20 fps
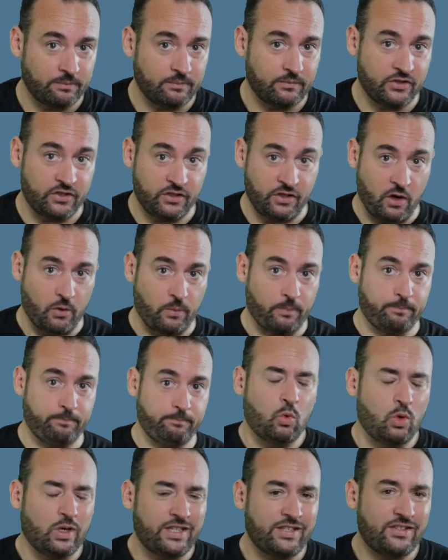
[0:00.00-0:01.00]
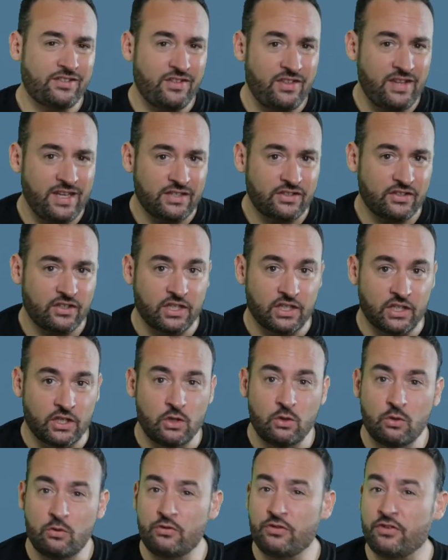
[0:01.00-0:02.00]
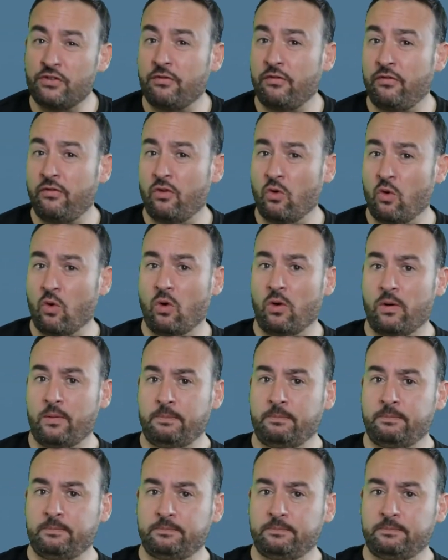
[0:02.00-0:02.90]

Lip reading: So, what is this used for?